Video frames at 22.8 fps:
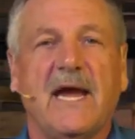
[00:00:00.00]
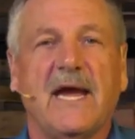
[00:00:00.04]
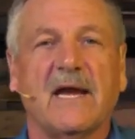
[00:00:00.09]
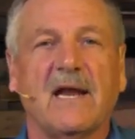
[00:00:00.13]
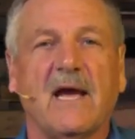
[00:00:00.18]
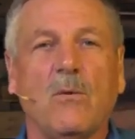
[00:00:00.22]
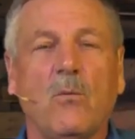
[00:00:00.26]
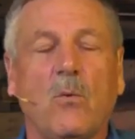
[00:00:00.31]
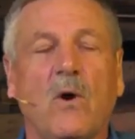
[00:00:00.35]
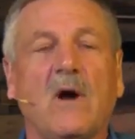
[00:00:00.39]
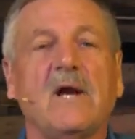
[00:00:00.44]

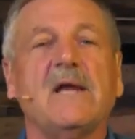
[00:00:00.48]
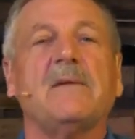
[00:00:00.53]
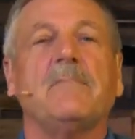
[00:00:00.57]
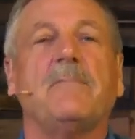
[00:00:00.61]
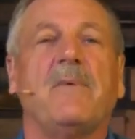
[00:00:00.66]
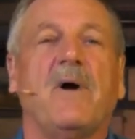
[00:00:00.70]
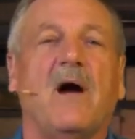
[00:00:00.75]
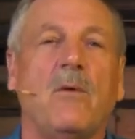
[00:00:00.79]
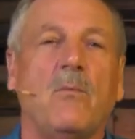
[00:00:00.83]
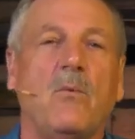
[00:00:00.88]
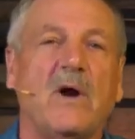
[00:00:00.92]
And I want
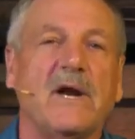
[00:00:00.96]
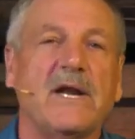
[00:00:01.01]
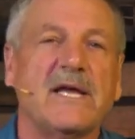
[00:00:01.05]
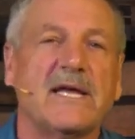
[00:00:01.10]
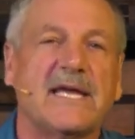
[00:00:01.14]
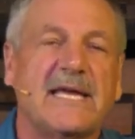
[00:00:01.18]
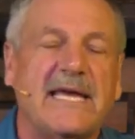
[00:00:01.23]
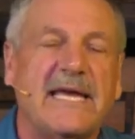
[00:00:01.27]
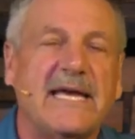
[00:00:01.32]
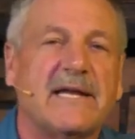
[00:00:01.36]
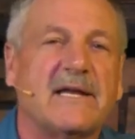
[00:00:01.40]
to I want
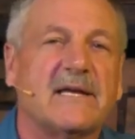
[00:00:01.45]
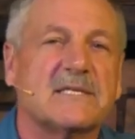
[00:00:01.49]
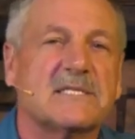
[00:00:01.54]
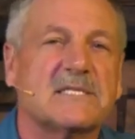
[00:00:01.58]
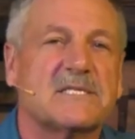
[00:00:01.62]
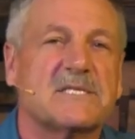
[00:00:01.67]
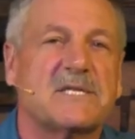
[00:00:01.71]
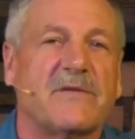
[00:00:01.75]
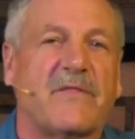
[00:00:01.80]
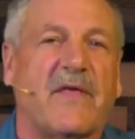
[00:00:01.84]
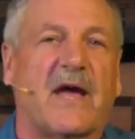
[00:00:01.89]
to get
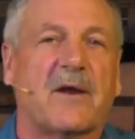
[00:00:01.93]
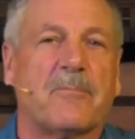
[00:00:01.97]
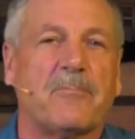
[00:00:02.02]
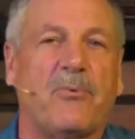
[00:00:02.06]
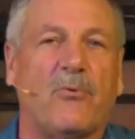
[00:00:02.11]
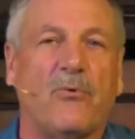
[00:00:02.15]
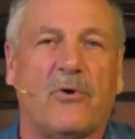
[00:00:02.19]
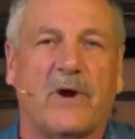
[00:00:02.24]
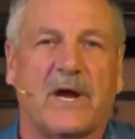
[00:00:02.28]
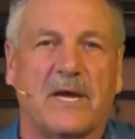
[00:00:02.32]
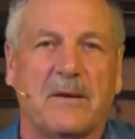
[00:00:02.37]
us to
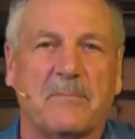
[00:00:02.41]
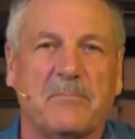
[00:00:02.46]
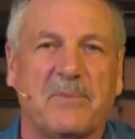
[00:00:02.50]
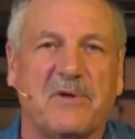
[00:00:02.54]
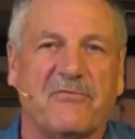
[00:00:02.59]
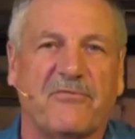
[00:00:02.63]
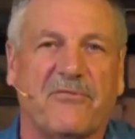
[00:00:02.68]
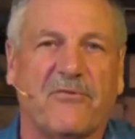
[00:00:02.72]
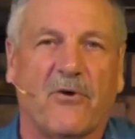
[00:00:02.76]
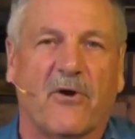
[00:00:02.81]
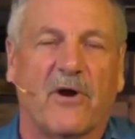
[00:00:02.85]
that point
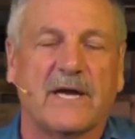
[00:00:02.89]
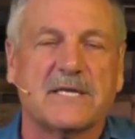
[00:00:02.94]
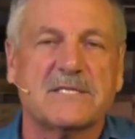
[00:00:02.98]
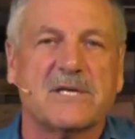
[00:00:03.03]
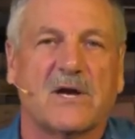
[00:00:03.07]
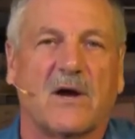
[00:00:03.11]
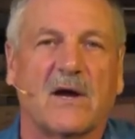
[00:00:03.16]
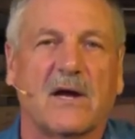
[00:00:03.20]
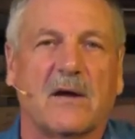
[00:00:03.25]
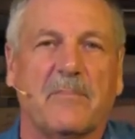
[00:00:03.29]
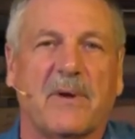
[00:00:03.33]
before I
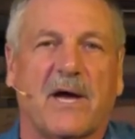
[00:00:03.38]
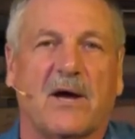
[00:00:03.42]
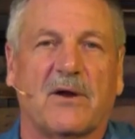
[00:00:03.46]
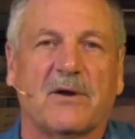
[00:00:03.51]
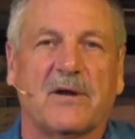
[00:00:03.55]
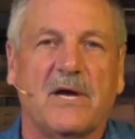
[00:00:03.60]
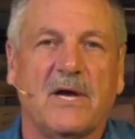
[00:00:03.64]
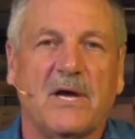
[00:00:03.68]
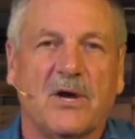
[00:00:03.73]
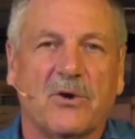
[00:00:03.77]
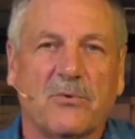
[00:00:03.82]
talk
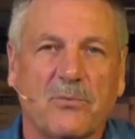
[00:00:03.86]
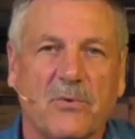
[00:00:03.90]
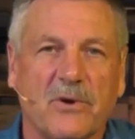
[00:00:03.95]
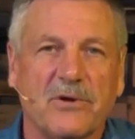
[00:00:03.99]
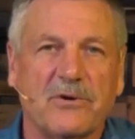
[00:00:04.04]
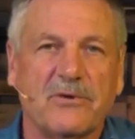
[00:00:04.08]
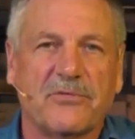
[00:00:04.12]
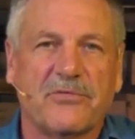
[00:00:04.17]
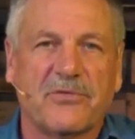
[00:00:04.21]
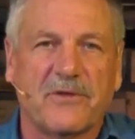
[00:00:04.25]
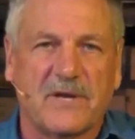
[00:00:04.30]
about
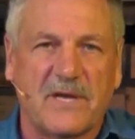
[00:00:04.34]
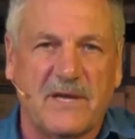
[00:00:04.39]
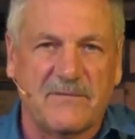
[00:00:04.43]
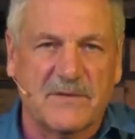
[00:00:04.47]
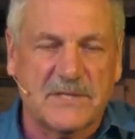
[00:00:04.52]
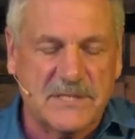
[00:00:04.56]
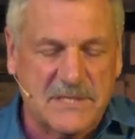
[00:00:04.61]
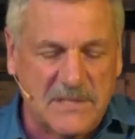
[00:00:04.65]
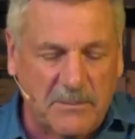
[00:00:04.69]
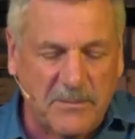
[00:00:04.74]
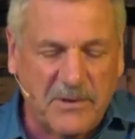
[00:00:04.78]
Ruth and
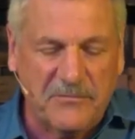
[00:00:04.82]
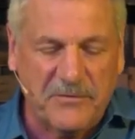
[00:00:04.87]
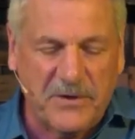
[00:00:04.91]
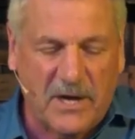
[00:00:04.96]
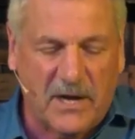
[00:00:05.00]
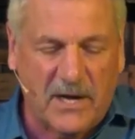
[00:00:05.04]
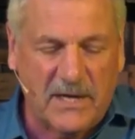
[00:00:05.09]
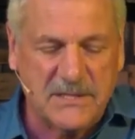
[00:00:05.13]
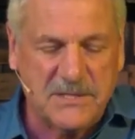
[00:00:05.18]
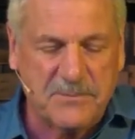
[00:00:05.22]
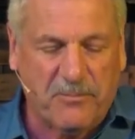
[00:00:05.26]
even some of
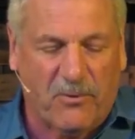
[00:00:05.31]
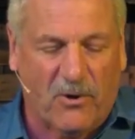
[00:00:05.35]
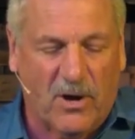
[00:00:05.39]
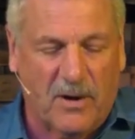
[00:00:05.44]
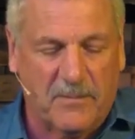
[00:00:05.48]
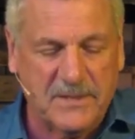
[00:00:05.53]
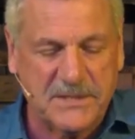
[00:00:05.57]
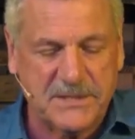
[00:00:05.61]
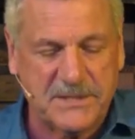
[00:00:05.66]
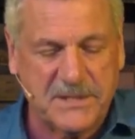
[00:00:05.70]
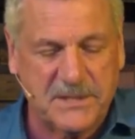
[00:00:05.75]
God's
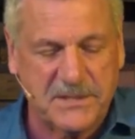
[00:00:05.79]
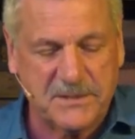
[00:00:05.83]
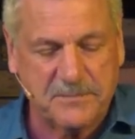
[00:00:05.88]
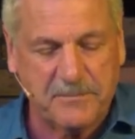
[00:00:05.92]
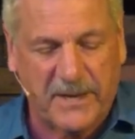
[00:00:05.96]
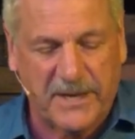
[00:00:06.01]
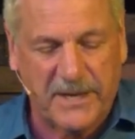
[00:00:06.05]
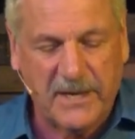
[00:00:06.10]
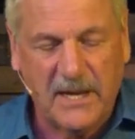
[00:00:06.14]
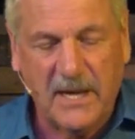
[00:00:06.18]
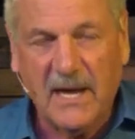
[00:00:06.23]
promises.
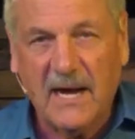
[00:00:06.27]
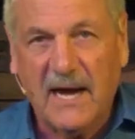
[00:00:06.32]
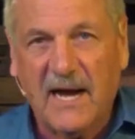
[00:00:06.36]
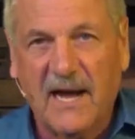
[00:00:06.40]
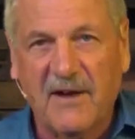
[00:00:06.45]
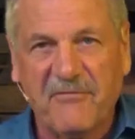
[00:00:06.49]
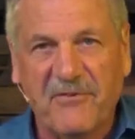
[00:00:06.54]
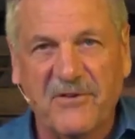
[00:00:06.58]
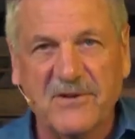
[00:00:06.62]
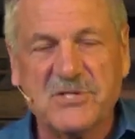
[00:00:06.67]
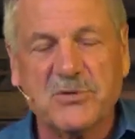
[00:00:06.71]
But
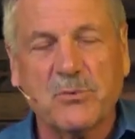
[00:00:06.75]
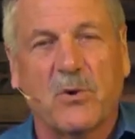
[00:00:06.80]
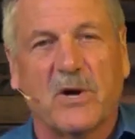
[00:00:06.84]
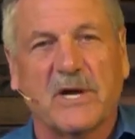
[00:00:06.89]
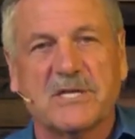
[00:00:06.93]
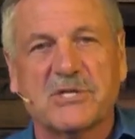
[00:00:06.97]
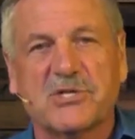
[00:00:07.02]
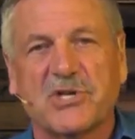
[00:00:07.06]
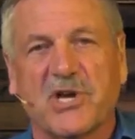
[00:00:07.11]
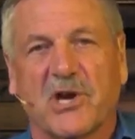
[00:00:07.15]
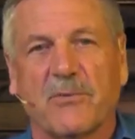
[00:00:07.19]
I first
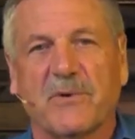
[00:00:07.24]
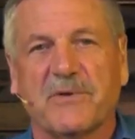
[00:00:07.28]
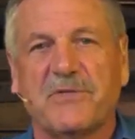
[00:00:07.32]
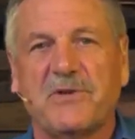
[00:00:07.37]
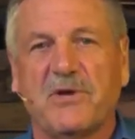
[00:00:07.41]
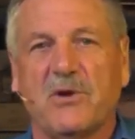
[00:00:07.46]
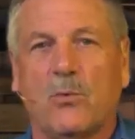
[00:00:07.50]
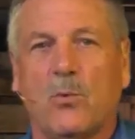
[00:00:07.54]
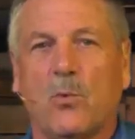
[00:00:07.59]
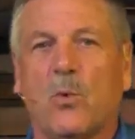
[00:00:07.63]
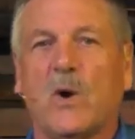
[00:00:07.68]
want to share
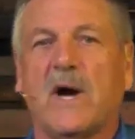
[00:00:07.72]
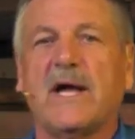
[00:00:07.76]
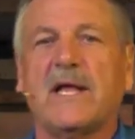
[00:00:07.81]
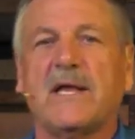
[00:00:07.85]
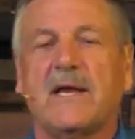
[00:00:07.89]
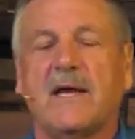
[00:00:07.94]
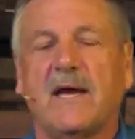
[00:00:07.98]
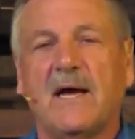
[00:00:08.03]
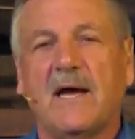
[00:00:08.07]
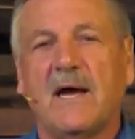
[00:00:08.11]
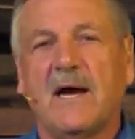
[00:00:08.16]
with you
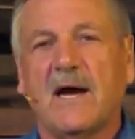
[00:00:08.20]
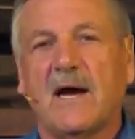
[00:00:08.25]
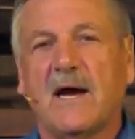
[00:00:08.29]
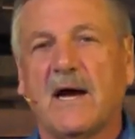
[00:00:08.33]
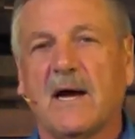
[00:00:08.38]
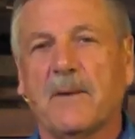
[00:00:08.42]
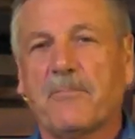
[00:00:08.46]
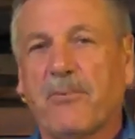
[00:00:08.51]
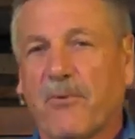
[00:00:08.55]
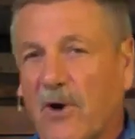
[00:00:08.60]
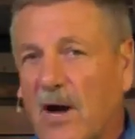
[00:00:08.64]
what
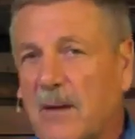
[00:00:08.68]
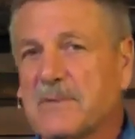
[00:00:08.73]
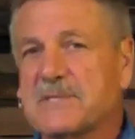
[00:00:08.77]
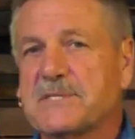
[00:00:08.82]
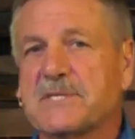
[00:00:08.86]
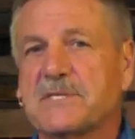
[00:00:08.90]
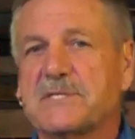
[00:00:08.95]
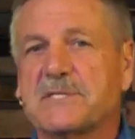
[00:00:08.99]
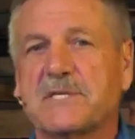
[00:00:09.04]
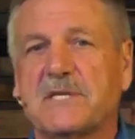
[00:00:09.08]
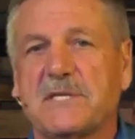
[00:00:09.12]
uh,
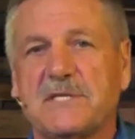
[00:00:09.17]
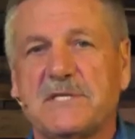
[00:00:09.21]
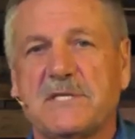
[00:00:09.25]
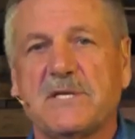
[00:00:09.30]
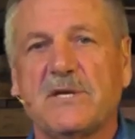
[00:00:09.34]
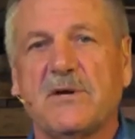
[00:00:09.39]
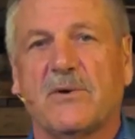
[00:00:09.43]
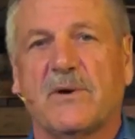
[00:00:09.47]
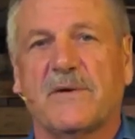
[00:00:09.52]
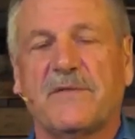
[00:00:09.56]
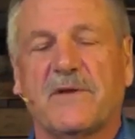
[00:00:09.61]
promises can
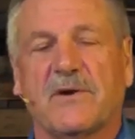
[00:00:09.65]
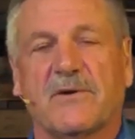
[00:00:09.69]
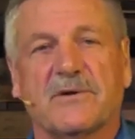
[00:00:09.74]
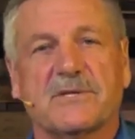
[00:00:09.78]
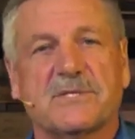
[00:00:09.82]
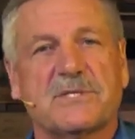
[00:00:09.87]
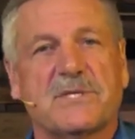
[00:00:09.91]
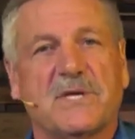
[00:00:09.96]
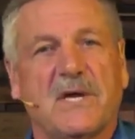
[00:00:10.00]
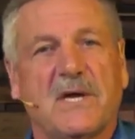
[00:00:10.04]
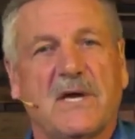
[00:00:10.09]
do. And
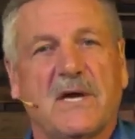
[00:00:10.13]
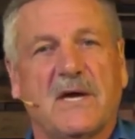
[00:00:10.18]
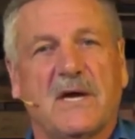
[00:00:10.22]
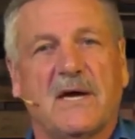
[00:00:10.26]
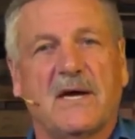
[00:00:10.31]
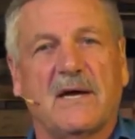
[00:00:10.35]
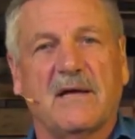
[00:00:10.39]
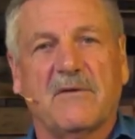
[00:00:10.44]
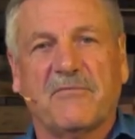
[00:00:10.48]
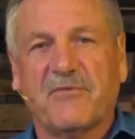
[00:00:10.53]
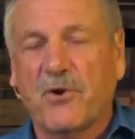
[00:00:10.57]
there's,
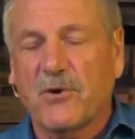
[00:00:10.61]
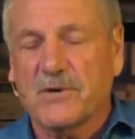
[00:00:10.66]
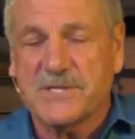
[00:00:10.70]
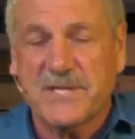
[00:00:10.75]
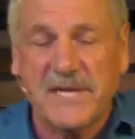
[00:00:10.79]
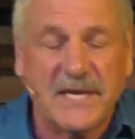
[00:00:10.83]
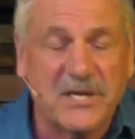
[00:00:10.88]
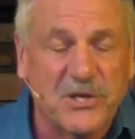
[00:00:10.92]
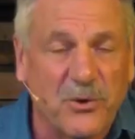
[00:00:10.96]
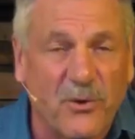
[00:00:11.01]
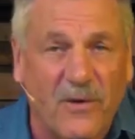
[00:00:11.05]
uh, of
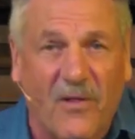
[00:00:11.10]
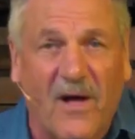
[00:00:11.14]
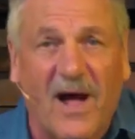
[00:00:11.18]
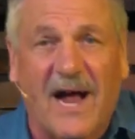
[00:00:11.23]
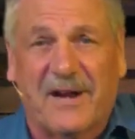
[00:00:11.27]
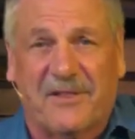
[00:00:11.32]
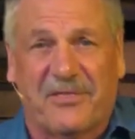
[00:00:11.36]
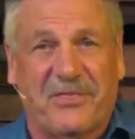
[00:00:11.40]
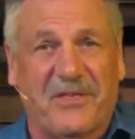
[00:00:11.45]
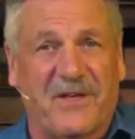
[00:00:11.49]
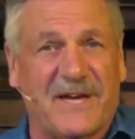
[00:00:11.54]
course, they can do a
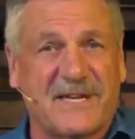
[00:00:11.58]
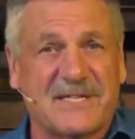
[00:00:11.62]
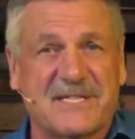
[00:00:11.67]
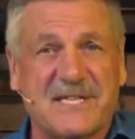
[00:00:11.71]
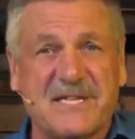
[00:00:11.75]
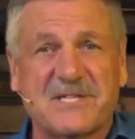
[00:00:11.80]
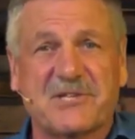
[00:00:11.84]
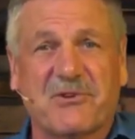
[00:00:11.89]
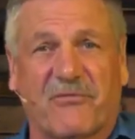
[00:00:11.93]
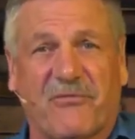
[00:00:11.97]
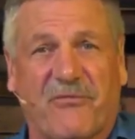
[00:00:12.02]
lot of
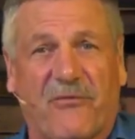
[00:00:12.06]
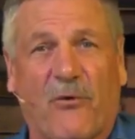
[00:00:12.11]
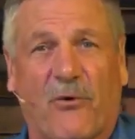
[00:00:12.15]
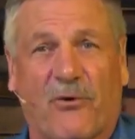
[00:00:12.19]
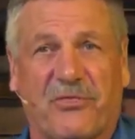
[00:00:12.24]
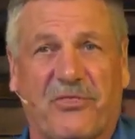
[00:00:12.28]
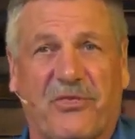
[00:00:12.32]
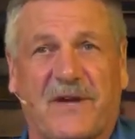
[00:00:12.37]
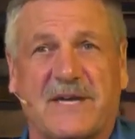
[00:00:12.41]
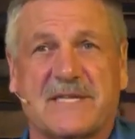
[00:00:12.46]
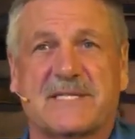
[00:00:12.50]
things. These are
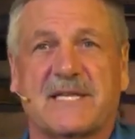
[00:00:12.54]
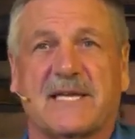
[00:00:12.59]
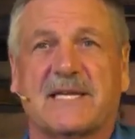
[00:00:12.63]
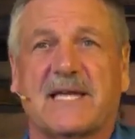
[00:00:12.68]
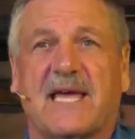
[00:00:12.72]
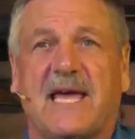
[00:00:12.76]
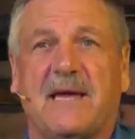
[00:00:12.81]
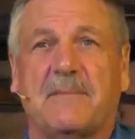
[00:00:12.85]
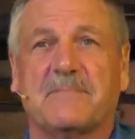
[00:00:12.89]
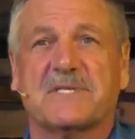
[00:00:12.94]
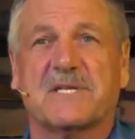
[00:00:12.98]
four things
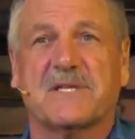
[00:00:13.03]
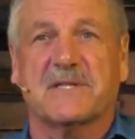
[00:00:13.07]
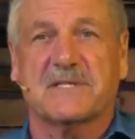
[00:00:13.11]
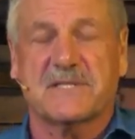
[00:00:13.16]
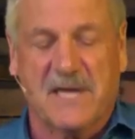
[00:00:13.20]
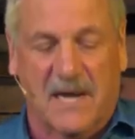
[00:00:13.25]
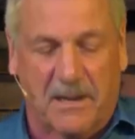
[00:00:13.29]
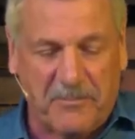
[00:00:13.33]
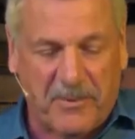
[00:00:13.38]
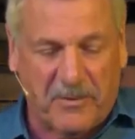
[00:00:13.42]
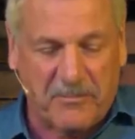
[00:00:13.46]
that came to
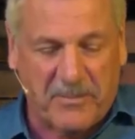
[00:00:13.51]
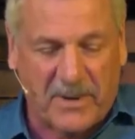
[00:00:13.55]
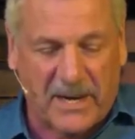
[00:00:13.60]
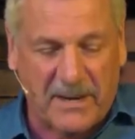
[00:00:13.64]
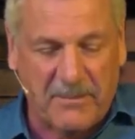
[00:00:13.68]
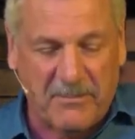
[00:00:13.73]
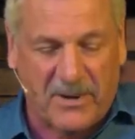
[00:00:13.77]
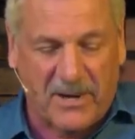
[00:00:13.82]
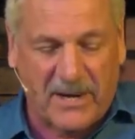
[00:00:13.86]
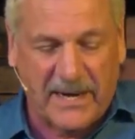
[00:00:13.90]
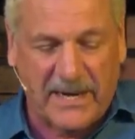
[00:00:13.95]
the top of
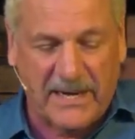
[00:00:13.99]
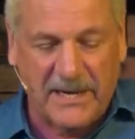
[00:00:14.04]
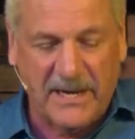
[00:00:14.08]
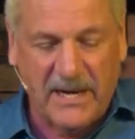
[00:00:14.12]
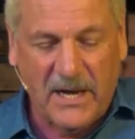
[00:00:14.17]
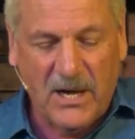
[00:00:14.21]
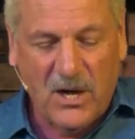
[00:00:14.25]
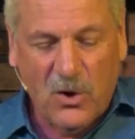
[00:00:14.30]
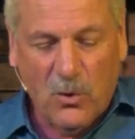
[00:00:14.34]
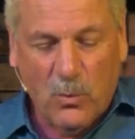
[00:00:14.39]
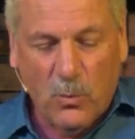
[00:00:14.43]
my mind.